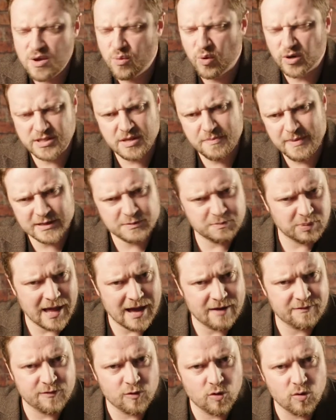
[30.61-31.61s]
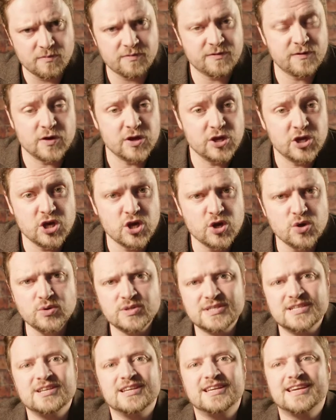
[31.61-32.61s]
What's the best platform for you
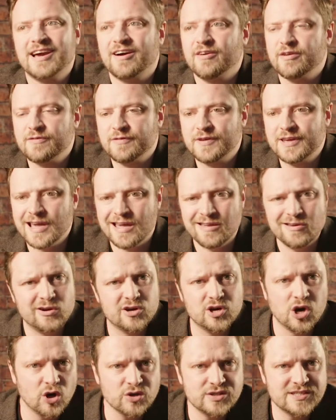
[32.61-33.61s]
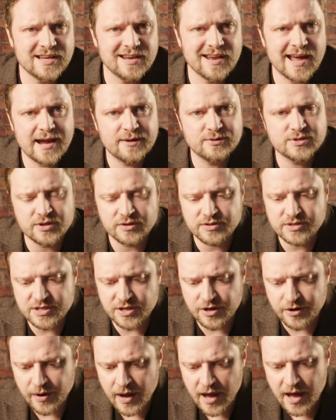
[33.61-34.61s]
to kind of get your content out
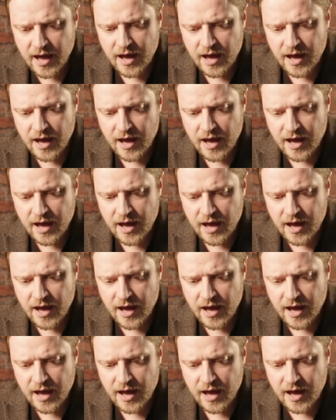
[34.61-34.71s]
onto